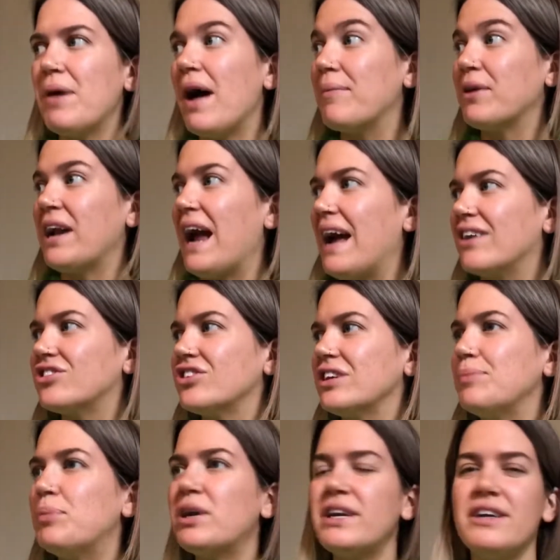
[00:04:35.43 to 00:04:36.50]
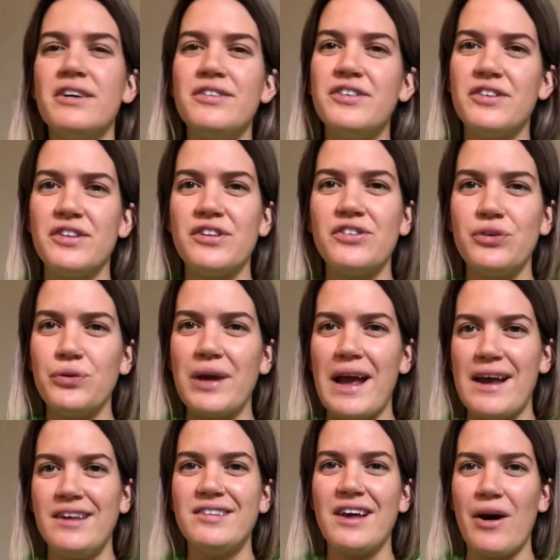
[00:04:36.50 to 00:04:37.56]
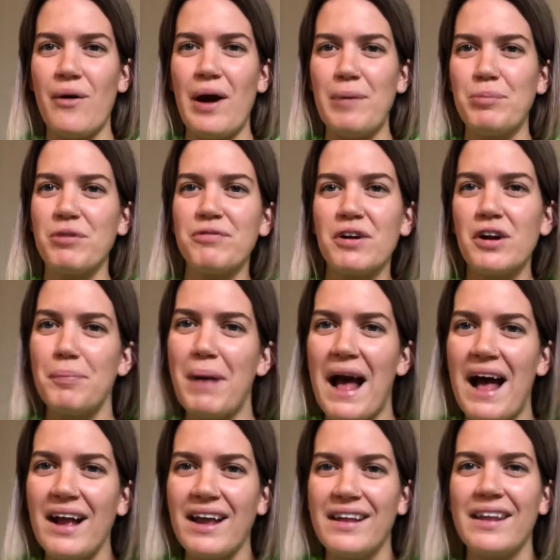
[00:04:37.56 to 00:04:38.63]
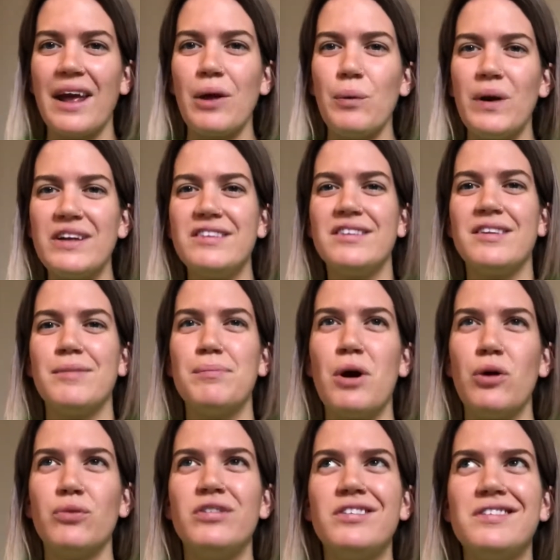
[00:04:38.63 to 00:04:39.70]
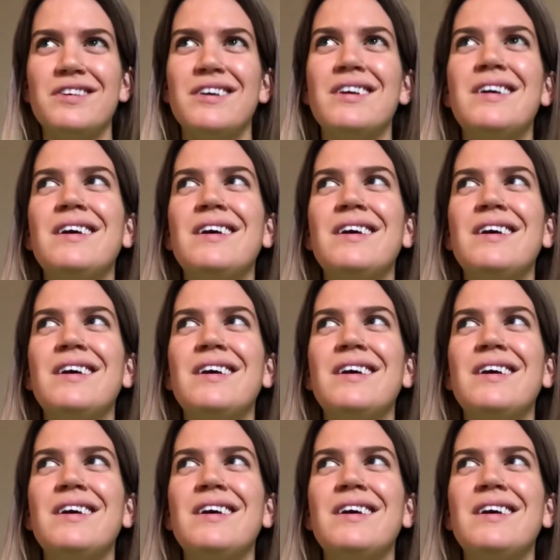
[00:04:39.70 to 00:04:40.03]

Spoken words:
I'm gonna actually put it into the suitcase how I prefer to pack and what's the most